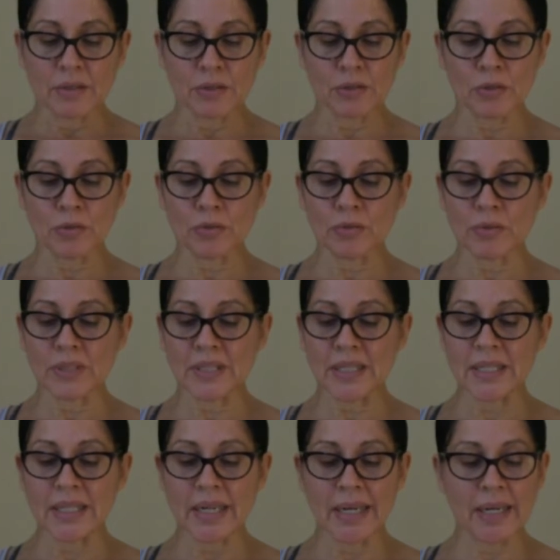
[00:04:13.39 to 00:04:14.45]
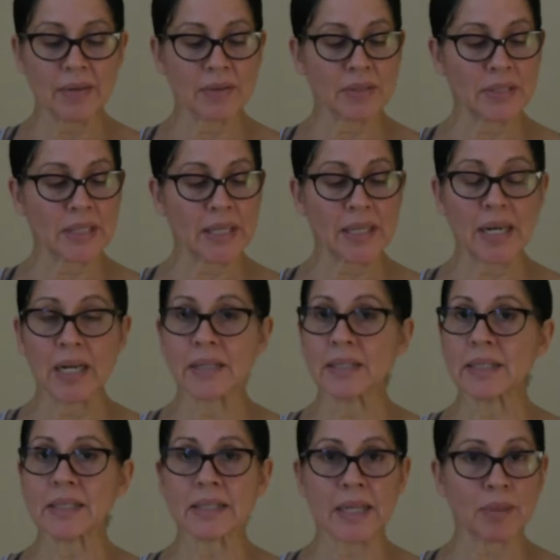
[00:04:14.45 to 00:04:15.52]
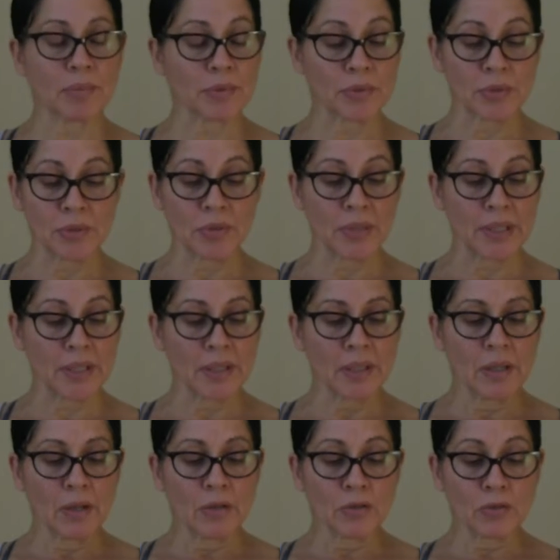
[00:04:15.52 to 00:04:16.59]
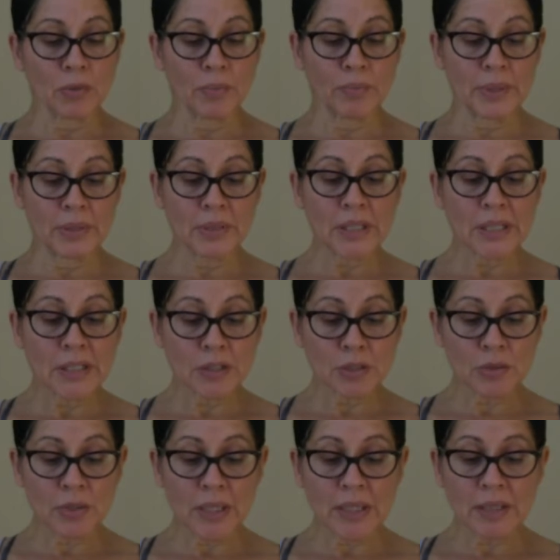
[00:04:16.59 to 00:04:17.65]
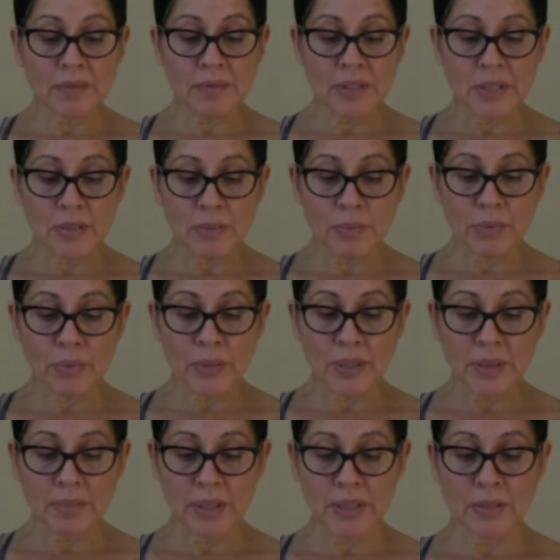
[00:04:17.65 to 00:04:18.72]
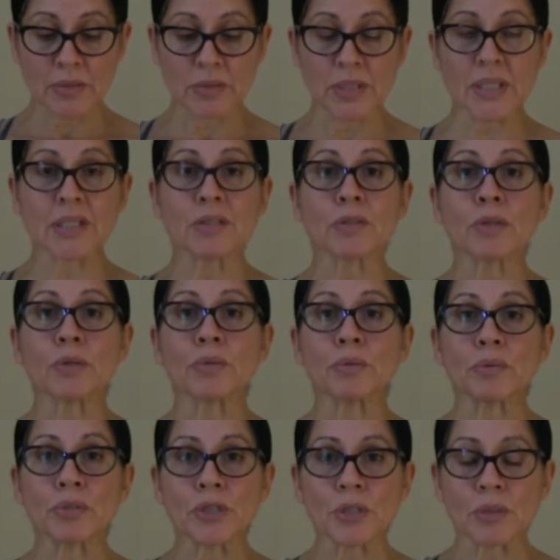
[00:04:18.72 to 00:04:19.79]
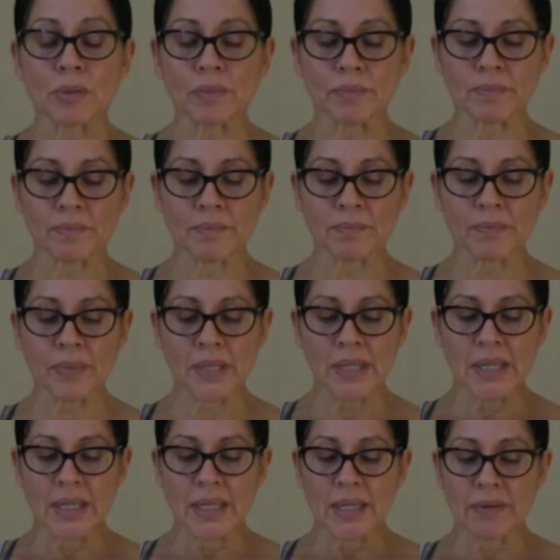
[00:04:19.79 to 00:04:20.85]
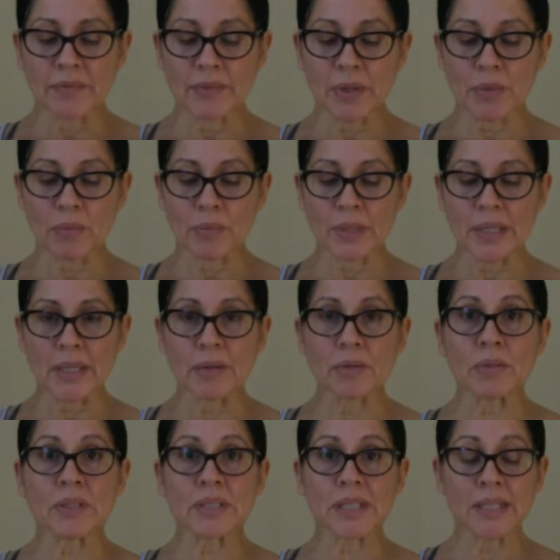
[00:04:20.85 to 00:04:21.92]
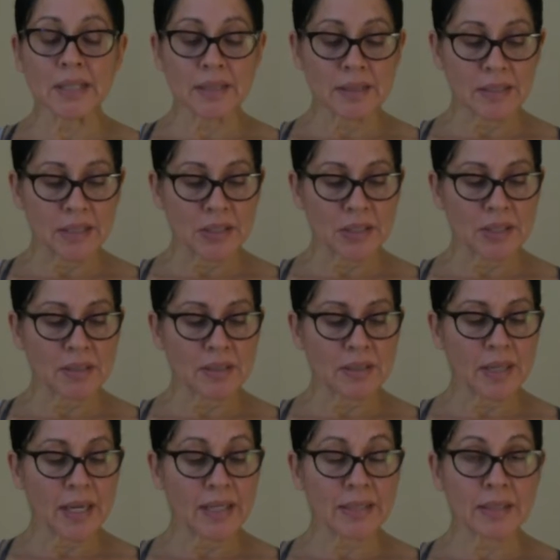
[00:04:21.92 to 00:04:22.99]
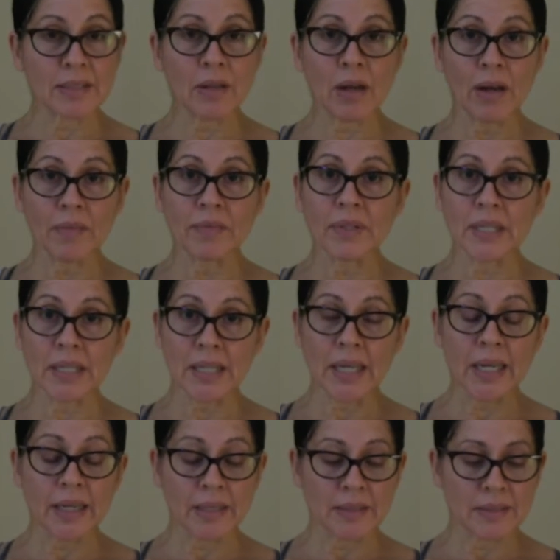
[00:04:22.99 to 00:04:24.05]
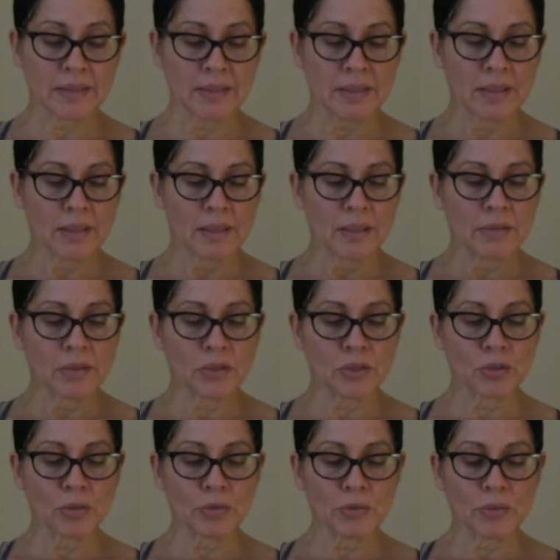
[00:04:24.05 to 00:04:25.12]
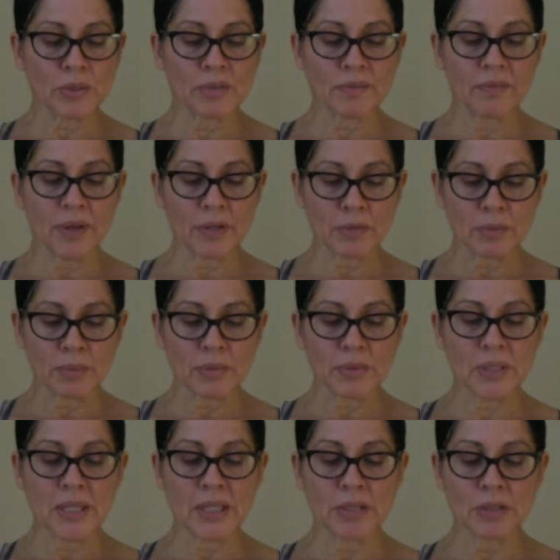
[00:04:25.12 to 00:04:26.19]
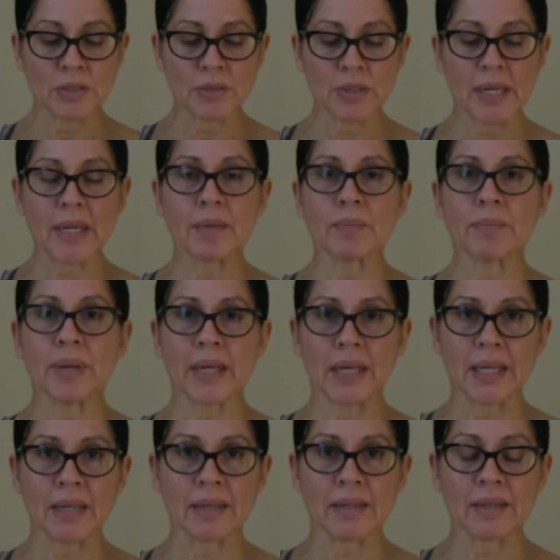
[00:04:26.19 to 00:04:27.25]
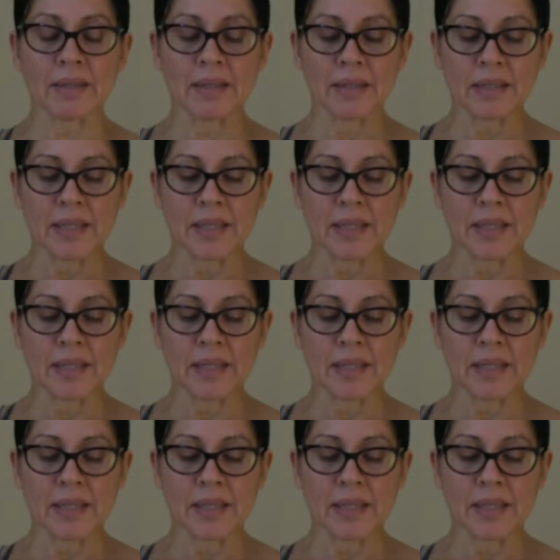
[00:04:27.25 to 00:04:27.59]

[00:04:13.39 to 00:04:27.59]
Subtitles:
The shoulder is inherently an unstable joint, so building the strength of these supporting muscles is crucial. If they're weak or deconditioned, as is often the case, the shoulder is vulnerable to injury and pain,